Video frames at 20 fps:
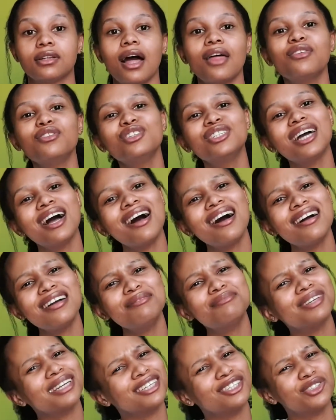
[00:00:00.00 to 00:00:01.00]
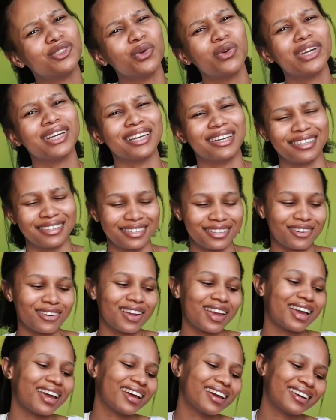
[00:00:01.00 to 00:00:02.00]
Other times, I enjoy it,
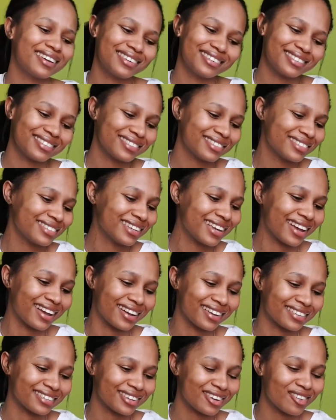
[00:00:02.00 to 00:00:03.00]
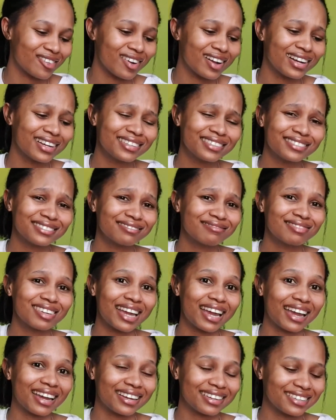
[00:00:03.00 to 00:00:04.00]
okay? Yeah, all right,
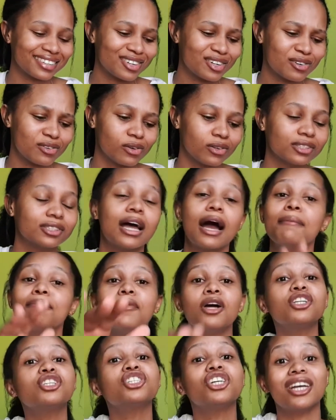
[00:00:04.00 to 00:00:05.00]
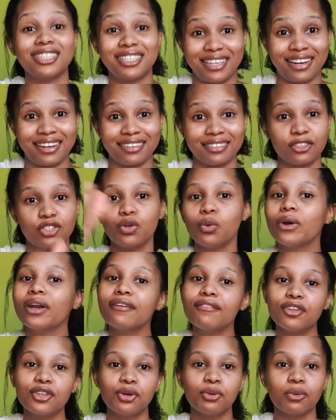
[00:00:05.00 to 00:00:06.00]
okay, cool. I'm not judging, do
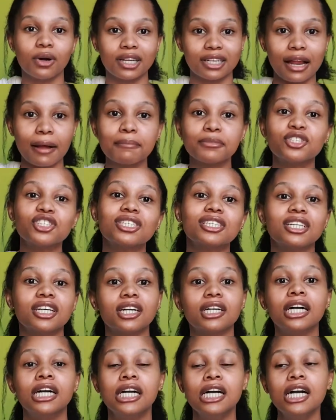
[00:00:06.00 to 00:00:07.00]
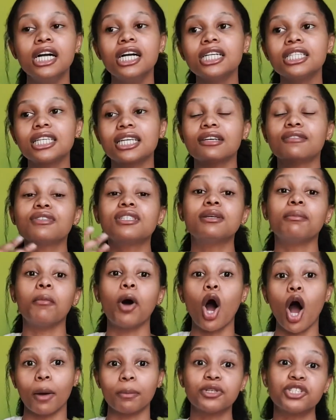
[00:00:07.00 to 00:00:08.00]
whatever you want. I'm just here to give some
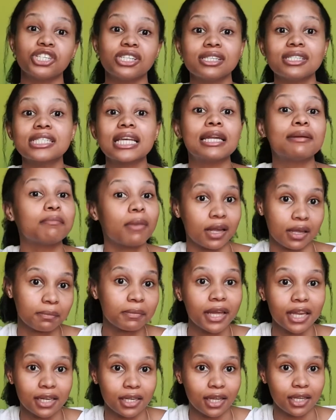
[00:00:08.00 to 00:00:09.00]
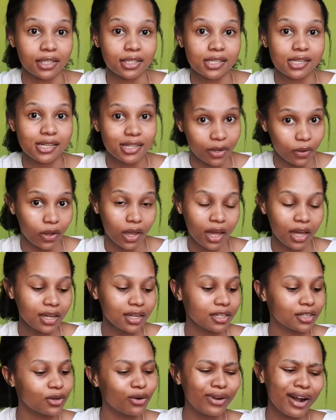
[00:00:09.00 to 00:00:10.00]
options and my opinions, okay?
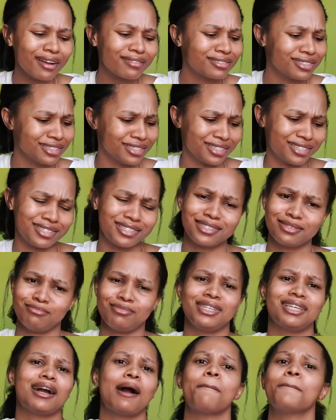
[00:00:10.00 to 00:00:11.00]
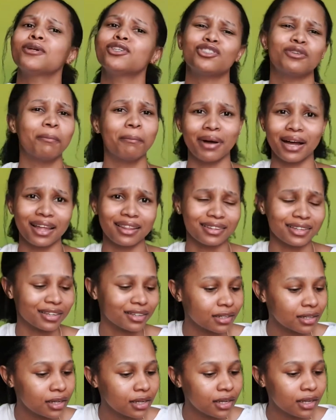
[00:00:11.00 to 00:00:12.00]
You don't have to listen to me, I'm not your mother,
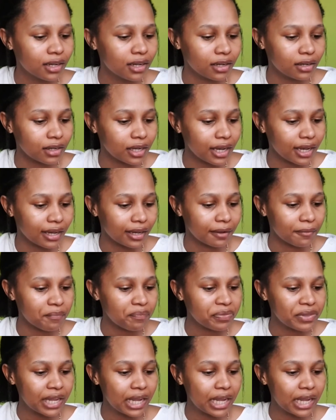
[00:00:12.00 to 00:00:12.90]
okay?